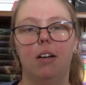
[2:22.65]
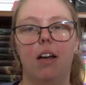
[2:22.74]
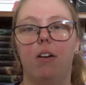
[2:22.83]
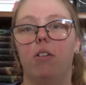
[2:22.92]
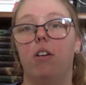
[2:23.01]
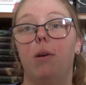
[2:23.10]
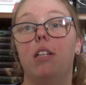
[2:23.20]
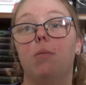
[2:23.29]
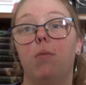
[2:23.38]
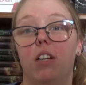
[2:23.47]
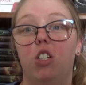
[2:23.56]
Eragon made
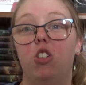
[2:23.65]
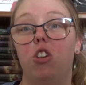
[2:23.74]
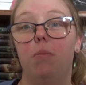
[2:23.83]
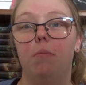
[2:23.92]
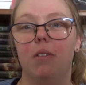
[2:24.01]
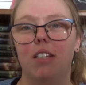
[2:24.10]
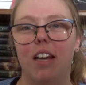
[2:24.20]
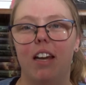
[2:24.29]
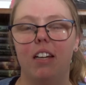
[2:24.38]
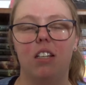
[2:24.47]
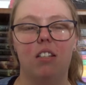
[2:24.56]
some really stupid
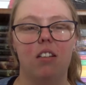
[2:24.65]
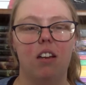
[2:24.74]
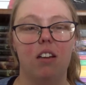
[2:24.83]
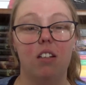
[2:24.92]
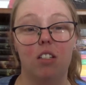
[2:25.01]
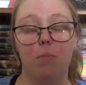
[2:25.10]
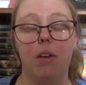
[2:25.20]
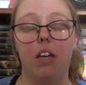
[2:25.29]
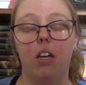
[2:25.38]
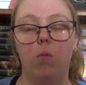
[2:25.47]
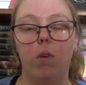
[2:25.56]
mistakes to
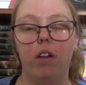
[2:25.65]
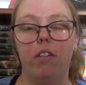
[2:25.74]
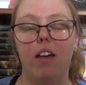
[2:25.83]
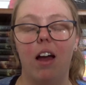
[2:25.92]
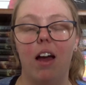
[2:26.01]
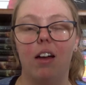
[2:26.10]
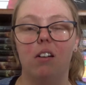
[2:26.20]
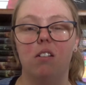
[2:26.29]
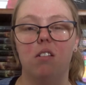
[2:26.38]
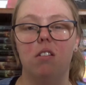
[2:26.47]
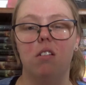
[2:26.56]
begin with,
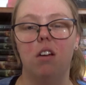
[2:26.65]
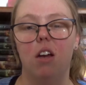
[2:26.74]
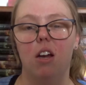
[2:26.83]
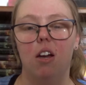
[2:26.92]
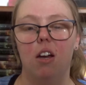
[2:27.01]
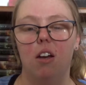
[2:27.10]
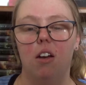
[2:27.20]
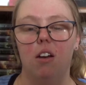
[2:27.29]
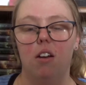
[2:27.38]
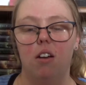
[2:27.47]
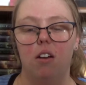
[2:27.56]
and
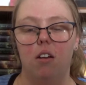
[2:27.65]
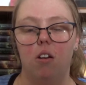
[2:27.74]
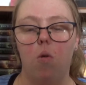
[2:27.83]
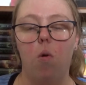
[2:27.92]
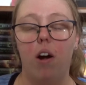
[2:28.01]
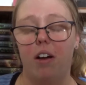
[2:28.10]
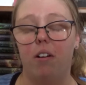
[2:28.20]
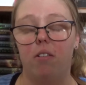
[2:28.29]
quite